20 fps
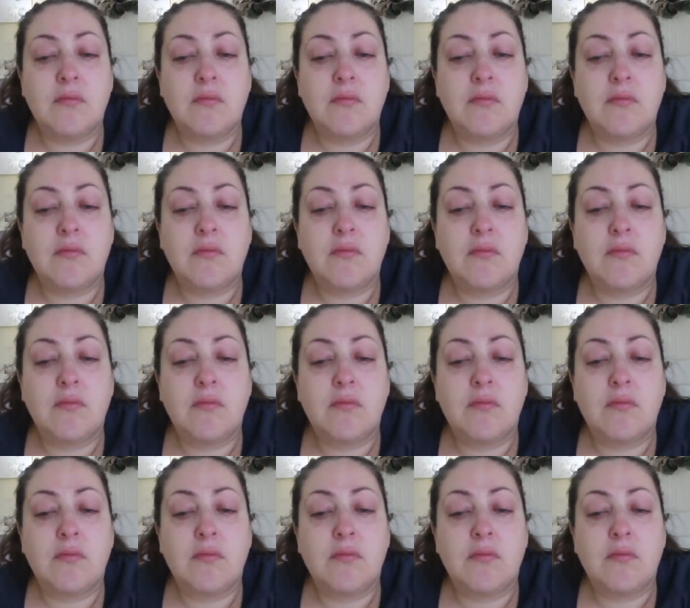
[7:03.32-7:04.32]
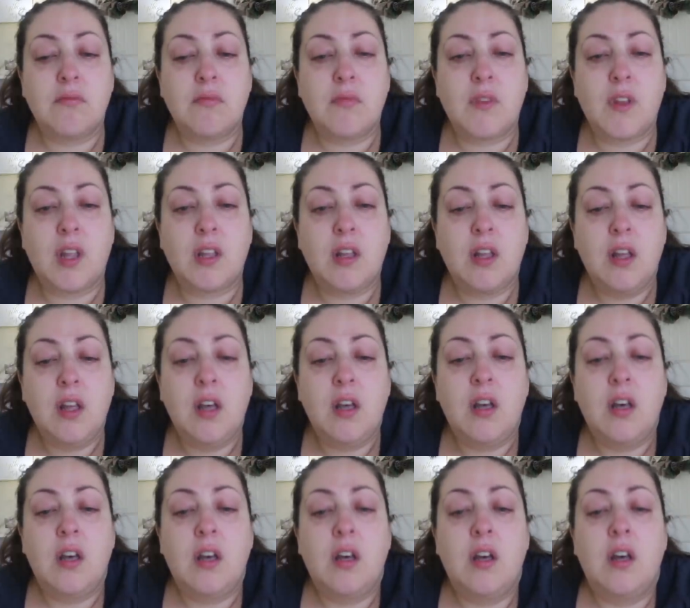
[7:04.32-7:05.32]

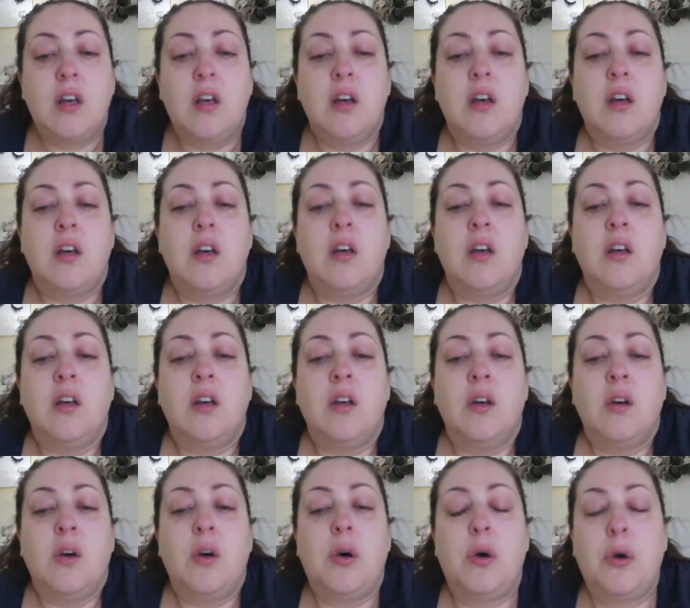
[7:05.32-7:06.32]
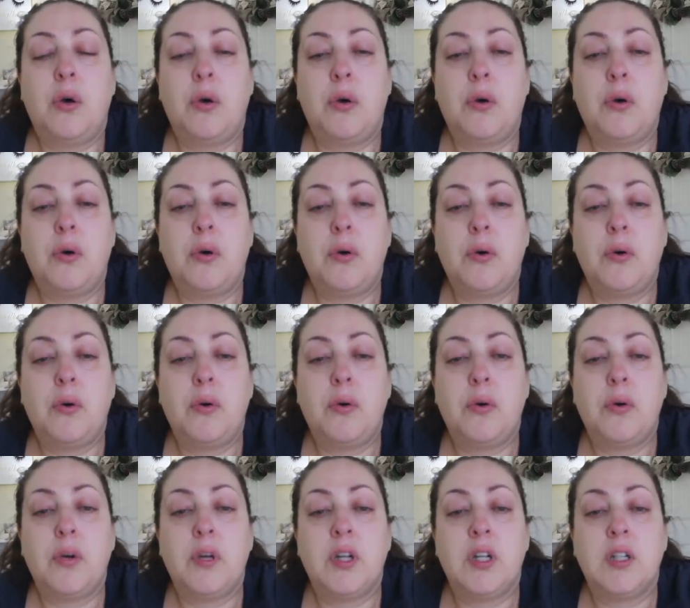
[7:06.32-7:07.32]

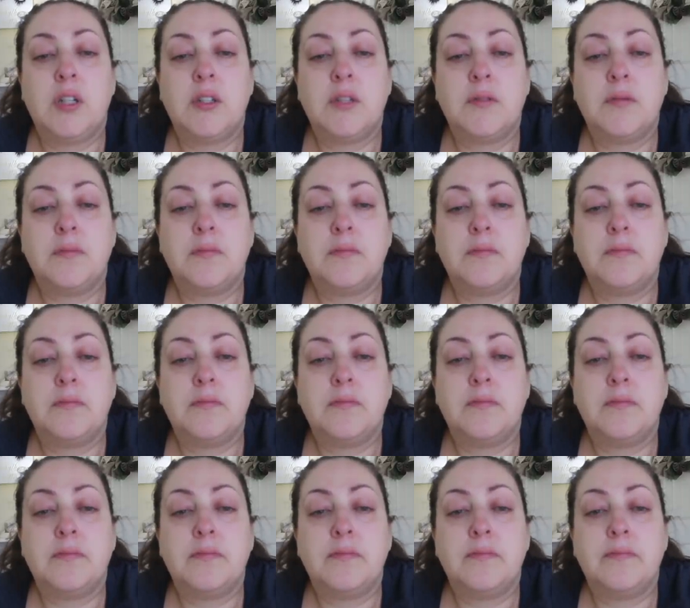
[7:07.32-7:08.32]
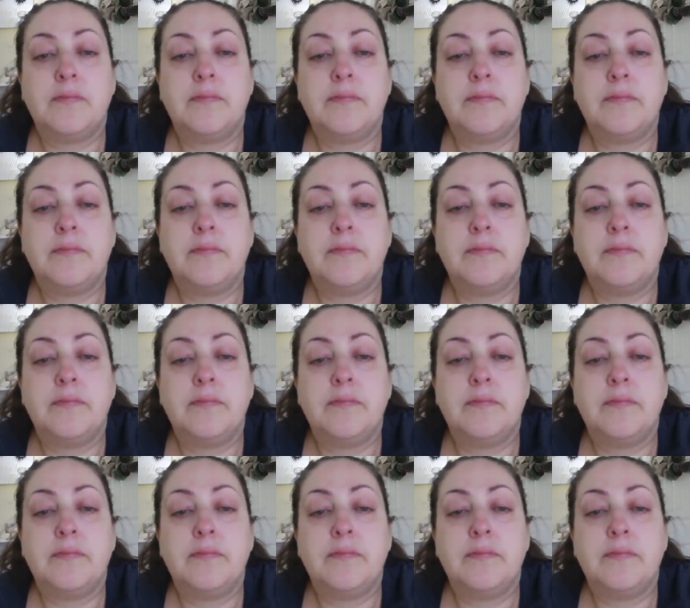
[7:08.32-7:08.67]
(no one is talking)